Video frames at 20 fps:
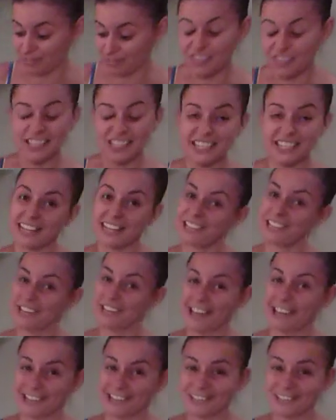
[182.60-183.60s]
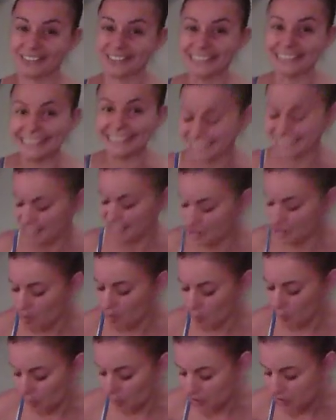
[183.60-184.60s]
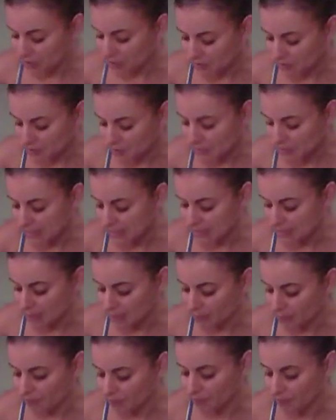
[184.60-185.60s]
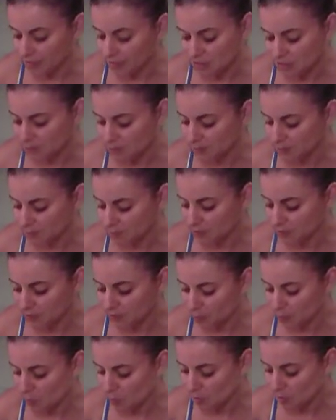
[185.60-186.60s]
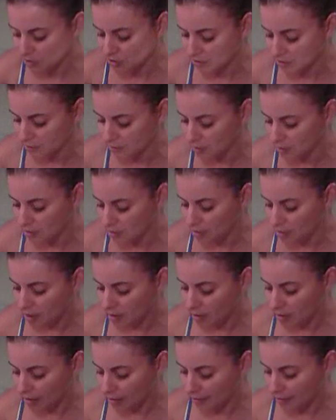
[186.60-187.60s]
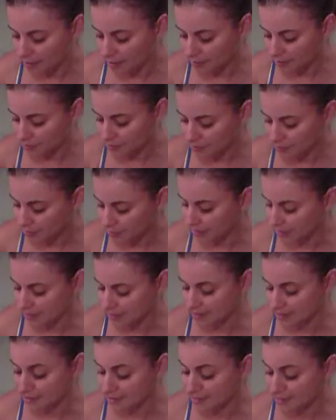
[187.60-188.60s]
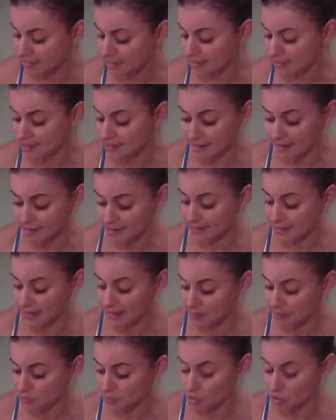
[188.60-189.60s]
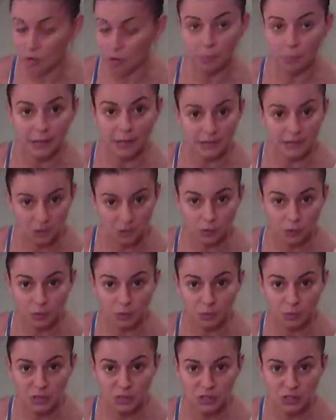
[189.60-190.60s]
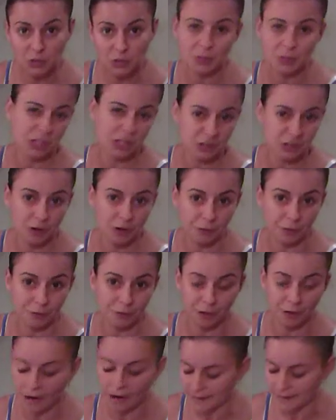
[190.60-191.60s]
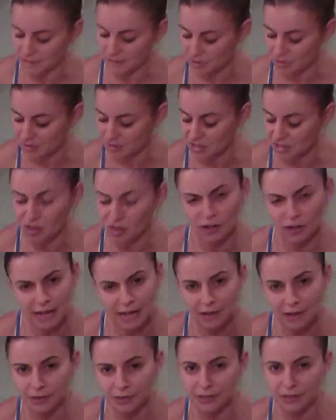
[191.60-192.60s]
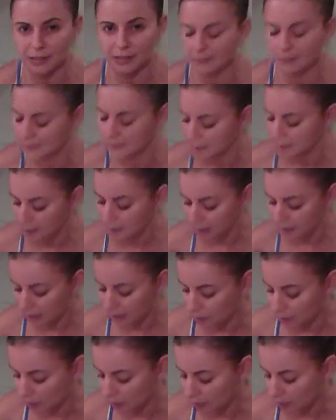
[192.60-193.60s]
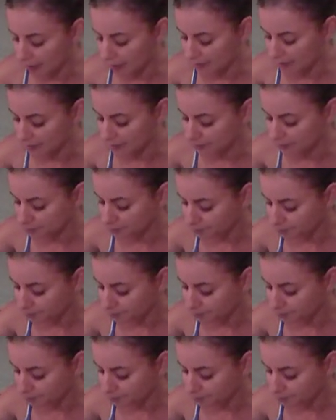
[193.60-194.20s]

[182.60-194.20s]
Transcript: in this kitchen actually. What we do is we steam fry just with a bit of water, and it does the exact same job as oil would do, but you're not frying, so it's a lot healthier, a lot lighter.